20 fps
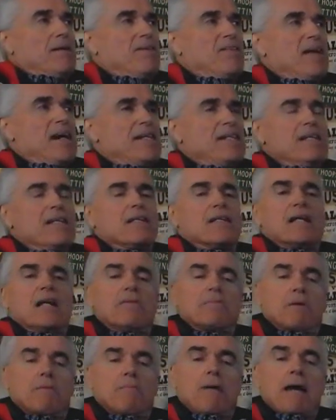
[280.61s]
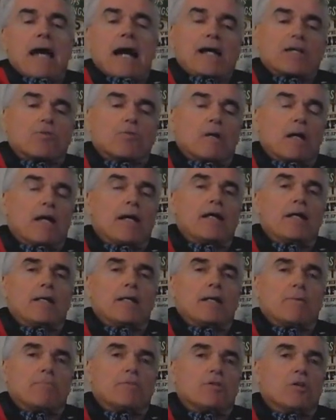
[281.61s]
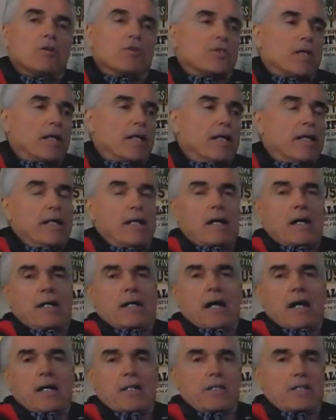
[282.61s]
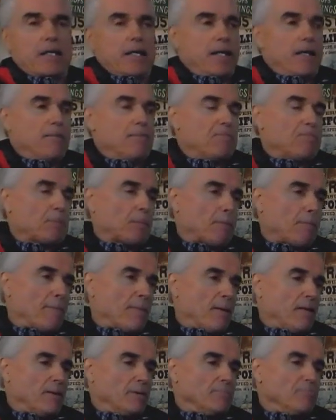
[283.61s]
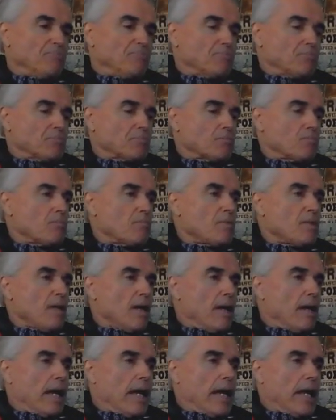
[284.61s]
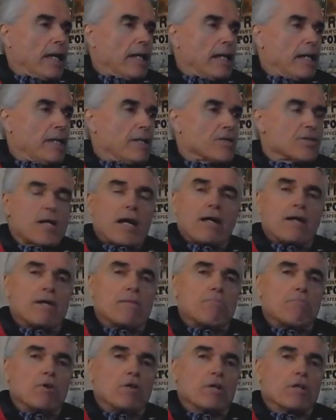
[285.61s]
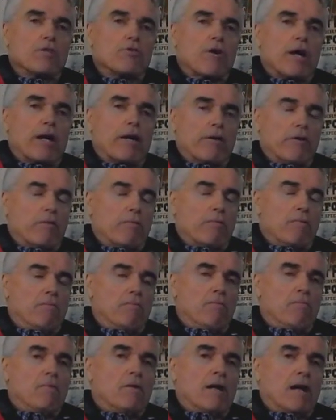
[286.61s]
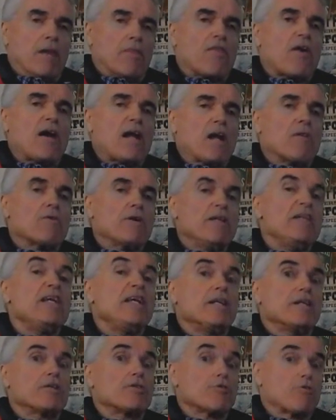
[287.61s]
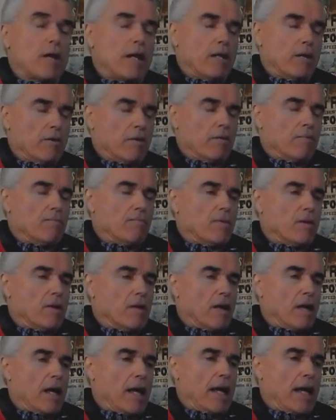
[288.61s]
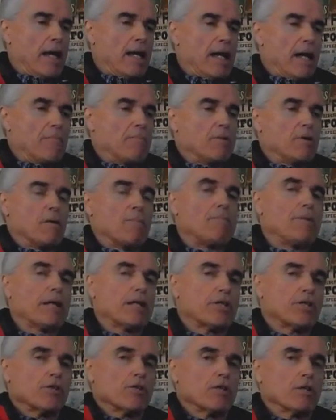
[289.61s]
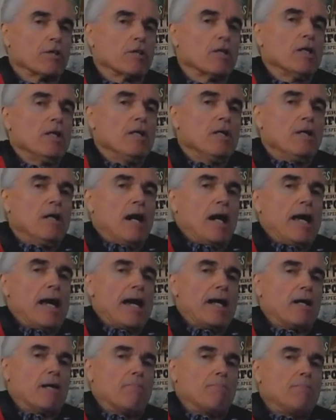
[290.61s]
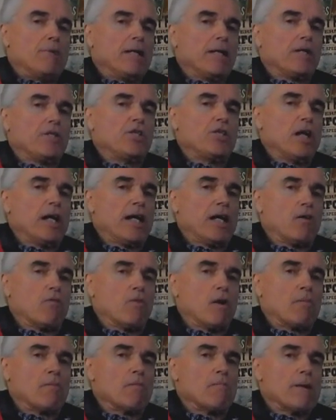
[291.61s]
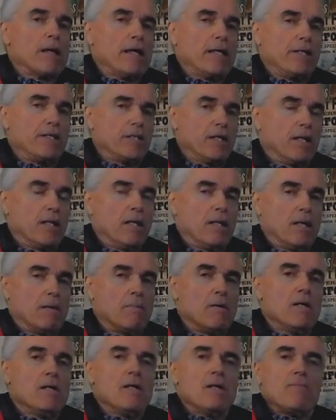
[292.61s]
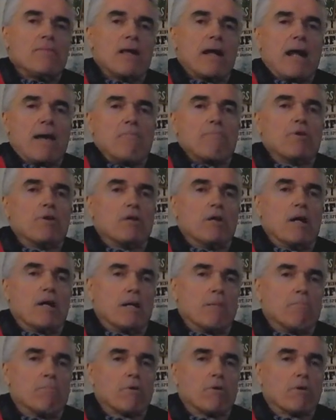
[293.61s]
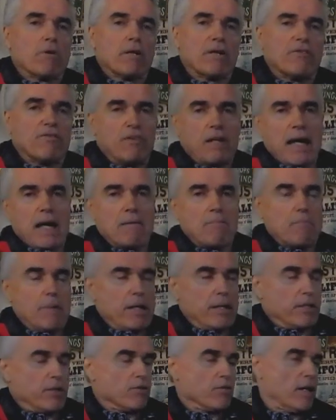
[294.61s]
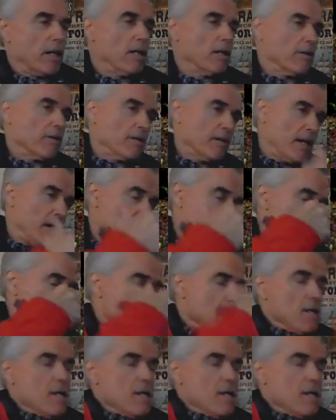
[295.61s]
that didn't come to pass. What I ended up doing was I, get, I got a tent and I decided to pull a trailer. I thought I would need a trailer, and I'll put a picture. I had a big giant Rubbermaid tub that I put on a Burley flatbed trailer, and I,